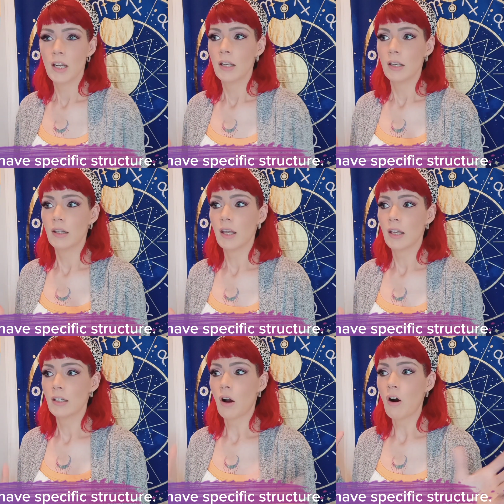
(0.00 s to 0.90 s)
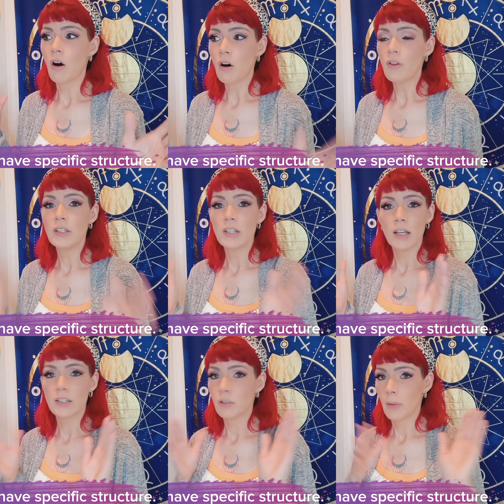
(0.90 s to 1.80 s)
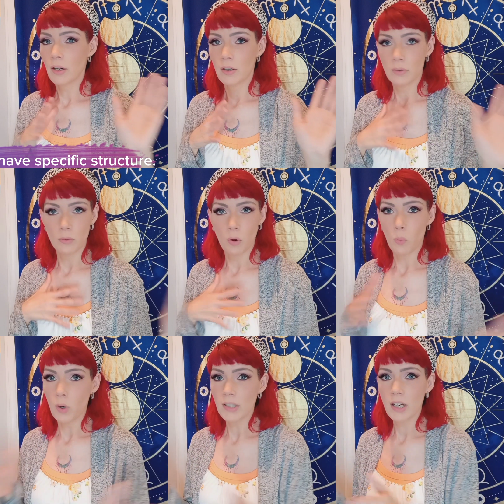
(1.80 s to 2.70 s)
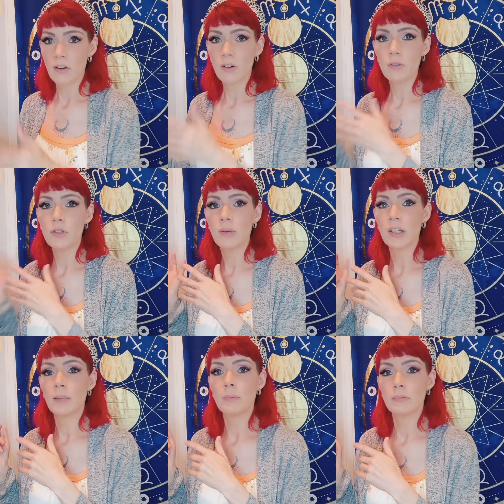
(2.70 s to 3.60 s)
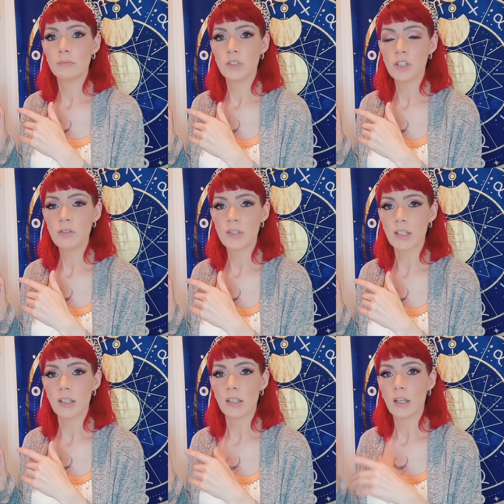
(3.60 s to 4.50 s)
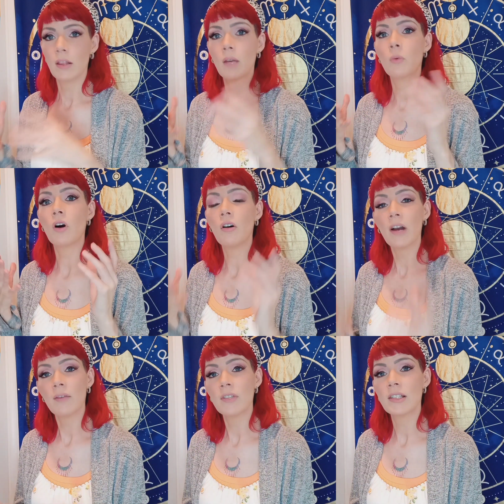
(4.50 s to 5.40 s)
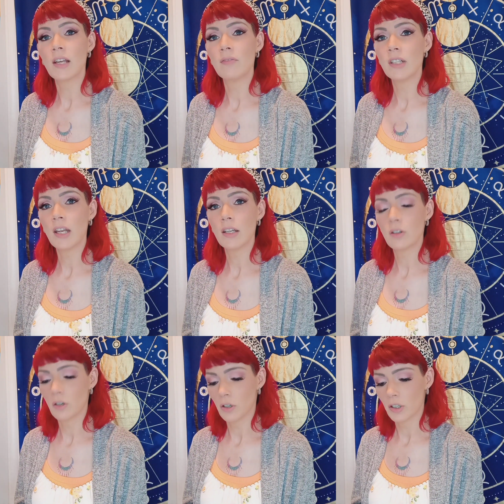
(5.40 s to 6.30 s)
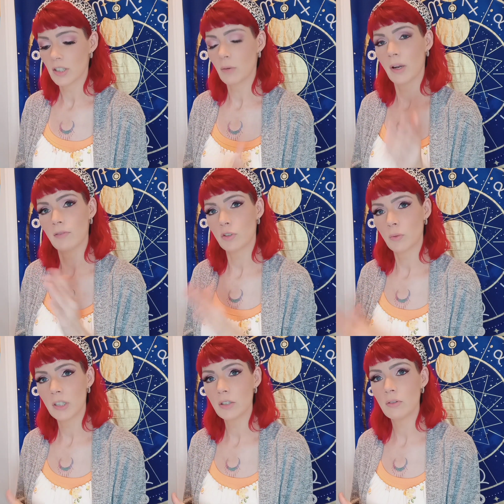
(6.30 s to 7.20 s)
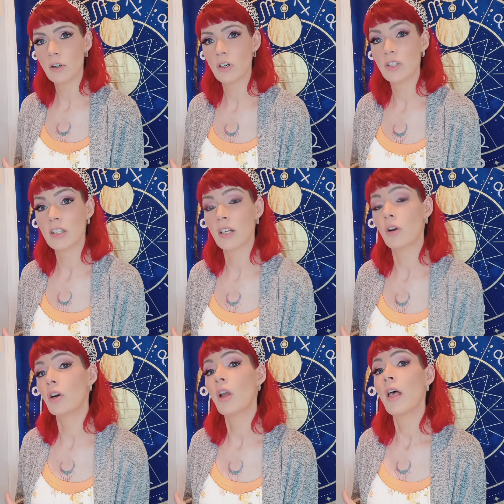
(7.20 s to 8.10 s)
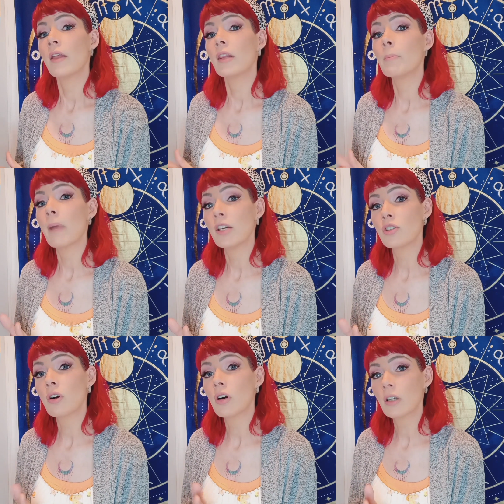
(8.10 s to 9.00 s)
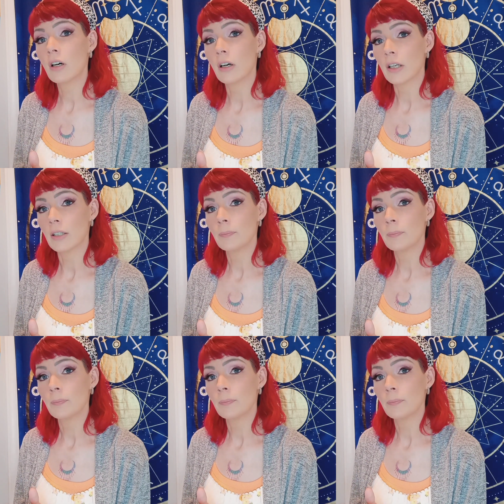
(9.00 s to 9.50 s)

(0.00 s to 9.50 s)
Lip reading: that all the decks, no matter what tarot you end up choosing, they will all have the 78 cards. They will have 22 cards that are the major arcana.